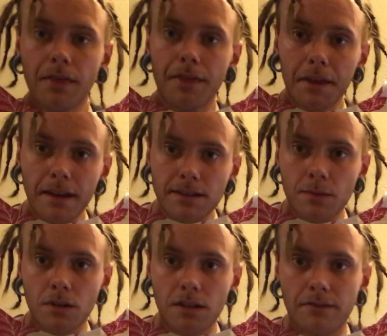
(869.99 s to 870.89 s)
think
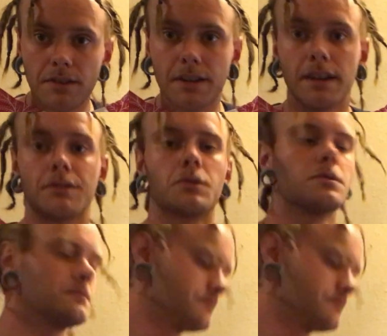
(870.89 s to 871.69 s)
someone could fit their head through.